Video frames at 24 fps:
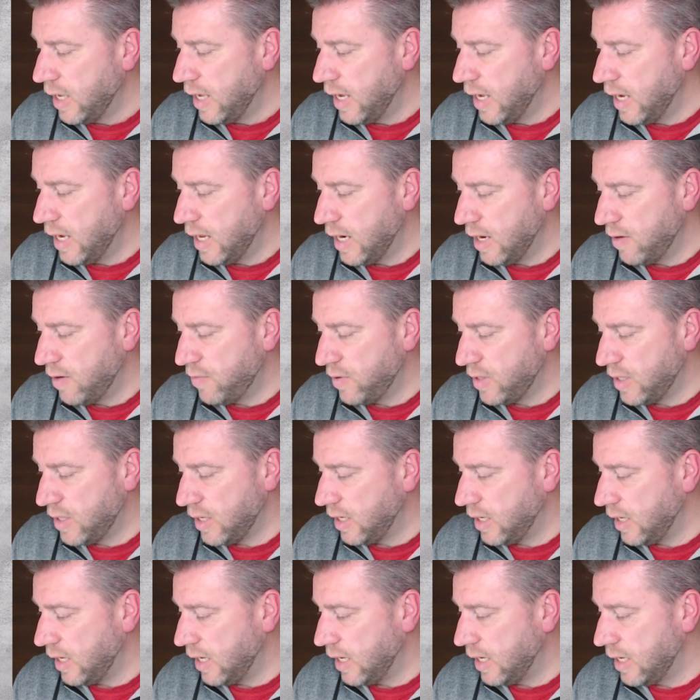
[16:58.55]
and
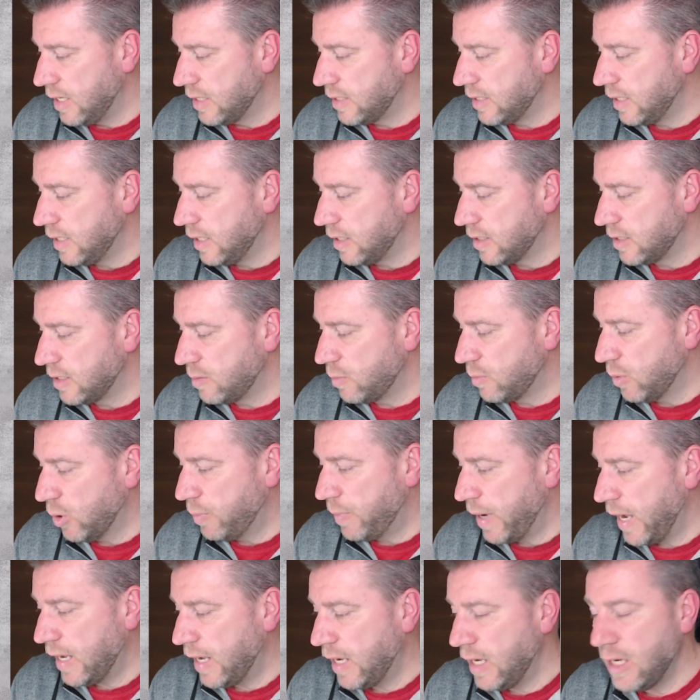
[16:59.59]
everything is in a small
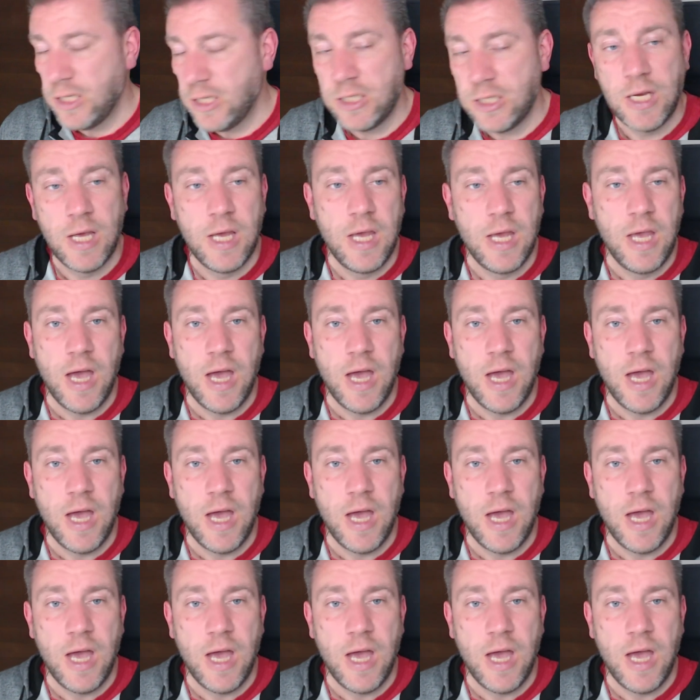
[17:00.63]
package.